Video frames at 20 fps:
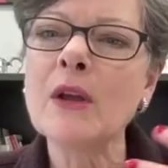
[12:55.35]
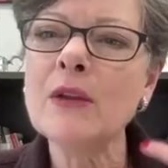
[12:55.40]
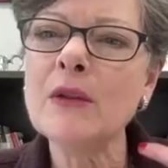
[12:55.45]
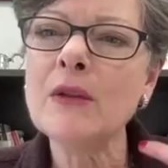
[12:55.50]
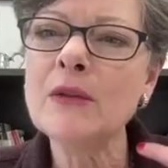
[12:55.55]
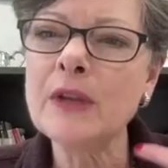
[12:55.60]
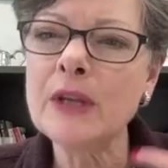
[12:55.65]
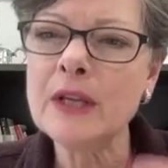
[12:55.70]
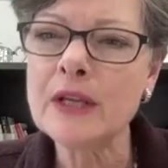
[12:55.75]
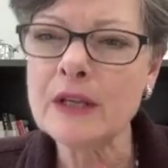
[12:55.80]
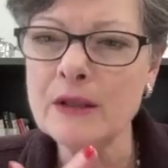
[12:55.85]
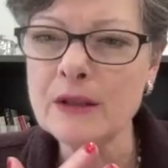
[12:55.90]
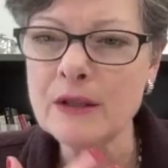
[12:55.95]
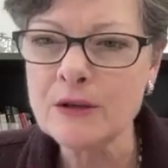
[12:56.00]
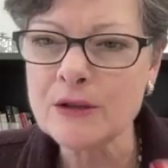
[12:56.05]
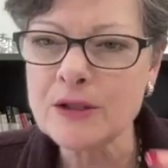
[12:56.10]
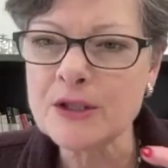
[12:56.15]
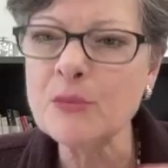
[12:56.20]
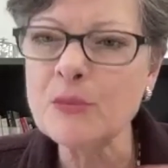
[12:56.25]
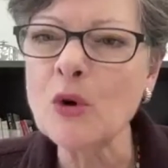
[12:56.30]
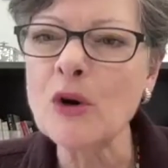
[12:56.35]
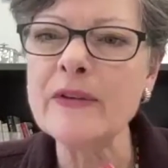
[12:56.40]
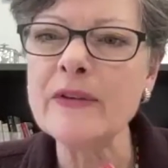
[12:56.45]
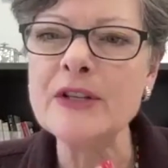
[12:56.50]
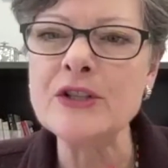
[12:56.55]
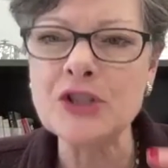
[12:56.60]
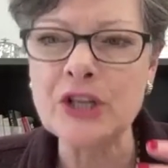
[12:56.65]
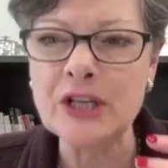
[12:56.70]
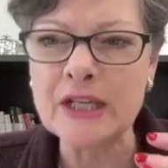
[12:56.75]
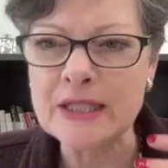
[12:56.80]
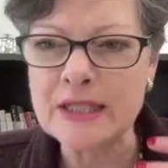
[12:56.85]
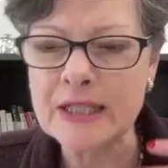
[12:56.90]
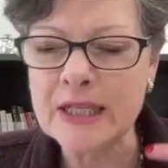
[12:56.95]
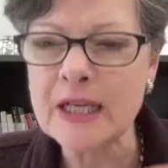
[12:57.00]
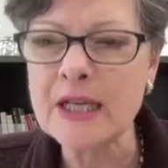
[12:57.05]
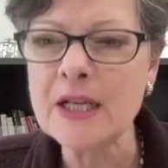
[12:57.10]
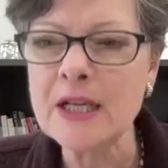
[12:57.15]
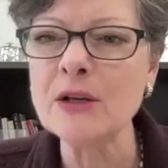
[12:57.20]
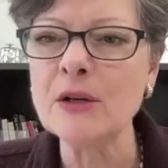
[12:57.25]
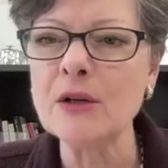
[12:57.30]
there's more of a
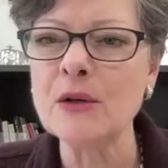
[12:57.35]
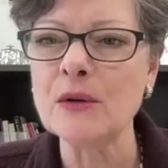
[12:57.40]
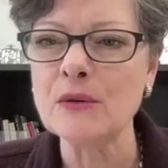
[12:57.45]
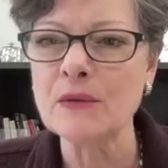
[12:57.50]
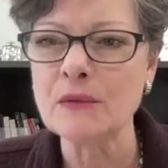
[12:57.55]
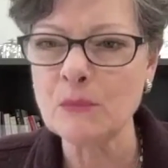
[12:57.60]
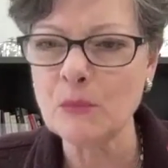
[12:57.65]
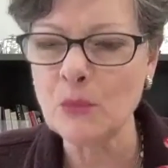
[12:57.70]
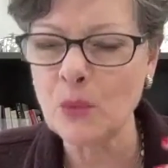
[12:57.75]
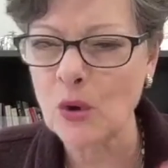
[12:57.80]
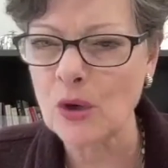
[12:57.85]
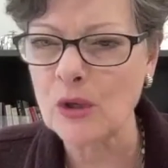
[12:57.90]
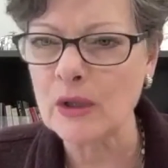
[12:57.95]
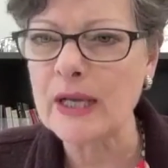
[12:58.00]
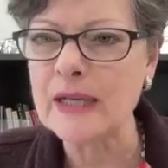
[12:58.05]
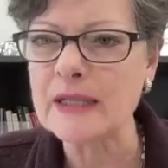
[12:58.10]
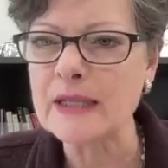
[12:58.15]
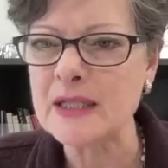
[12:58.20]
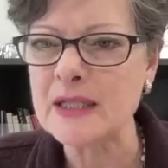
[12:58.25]
genteel, more or less,